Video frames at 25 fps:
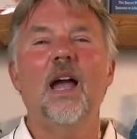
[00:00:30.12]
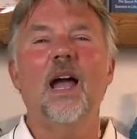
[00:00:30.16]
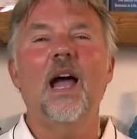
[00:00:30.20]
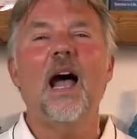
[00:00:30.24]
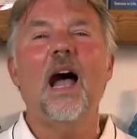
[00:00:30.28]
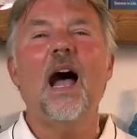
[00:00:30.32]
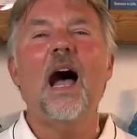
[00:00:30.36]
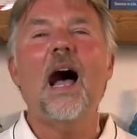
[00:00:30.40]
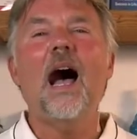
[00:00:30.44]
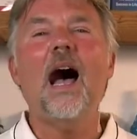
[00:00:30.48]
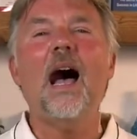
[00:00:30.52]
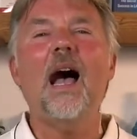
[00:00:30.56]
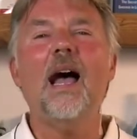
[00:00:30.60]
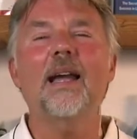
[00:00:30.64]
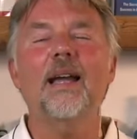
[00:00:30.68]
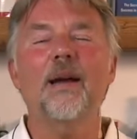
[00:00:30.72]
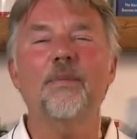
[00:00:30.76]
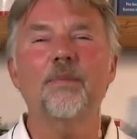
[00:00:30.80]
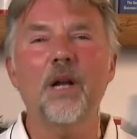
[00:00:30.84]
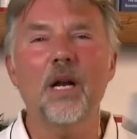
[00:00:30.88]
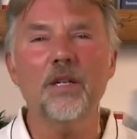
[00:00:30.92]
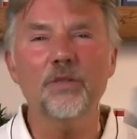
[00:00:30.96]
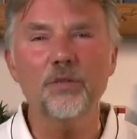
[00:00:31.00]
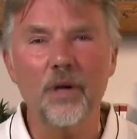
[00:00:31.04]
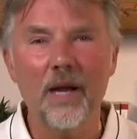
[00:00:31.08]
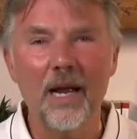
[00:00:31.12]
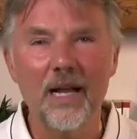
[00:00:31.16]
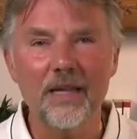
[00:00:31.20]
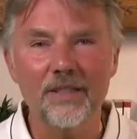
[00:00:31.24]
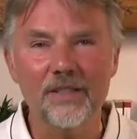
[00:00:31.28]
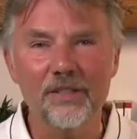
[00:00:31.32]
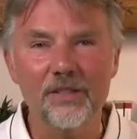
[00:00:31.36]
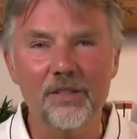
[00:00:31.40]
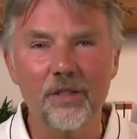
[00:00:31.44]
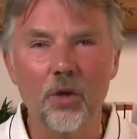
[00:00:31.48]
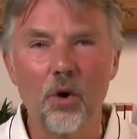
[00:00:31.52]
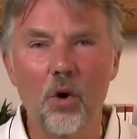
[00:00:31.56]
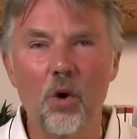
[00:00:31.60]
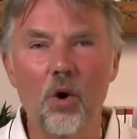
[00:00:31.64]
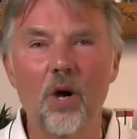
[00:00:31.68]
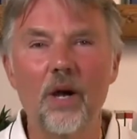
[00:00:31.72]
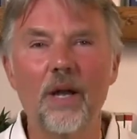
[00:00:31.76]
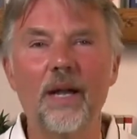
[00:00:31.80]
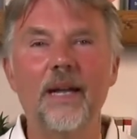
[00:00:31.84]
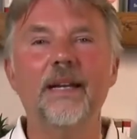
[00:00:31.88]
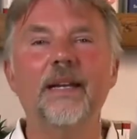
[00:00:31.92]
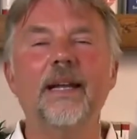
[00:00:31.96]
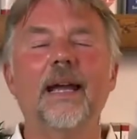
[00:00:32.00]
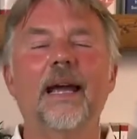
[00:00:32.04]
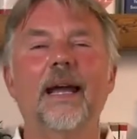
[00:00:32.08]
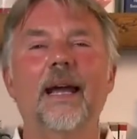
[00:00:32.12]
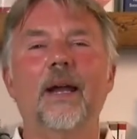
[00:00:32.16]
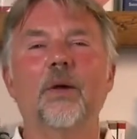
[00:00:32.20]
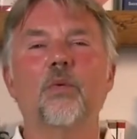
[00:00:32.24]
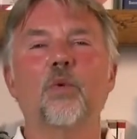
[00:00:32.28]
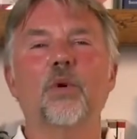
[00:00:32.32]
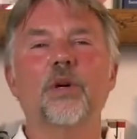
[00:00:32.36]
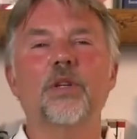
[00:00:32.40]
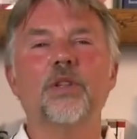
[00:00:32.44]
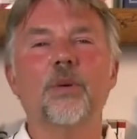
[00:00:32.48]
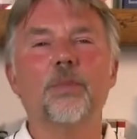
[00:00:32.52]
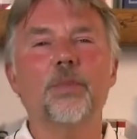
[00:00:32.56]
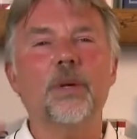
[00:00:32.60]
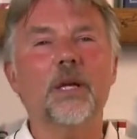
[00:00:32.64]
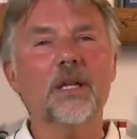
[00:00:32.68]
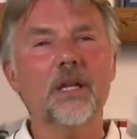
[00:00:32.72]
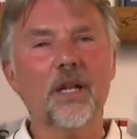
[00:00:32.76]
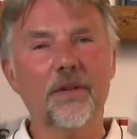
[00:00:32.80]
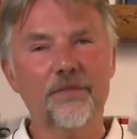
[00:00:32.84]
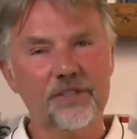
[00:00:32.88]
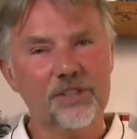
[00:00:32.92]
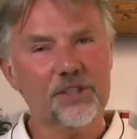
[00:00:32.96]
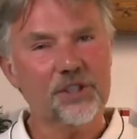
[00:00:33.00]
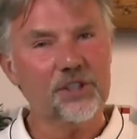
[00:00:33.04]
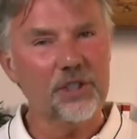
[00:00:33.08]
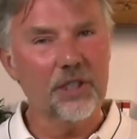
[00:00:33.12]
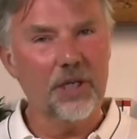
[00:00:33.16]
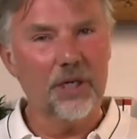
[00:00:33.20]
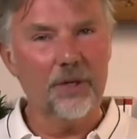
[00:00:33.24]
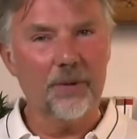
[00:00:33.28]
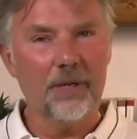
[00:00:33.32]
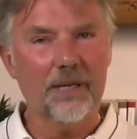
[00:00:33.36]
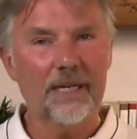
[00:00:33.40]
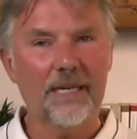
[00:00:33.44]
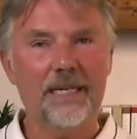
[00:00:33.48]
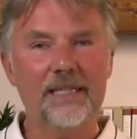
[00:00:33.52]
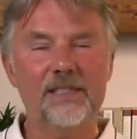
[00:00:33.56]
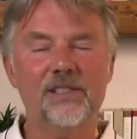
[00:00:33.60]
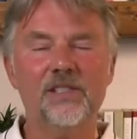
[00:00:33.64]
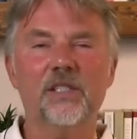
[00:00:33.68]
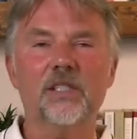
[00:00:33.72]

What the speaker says: Hi, I'm Dr. Alex Loyd, and we're in the middle of a series,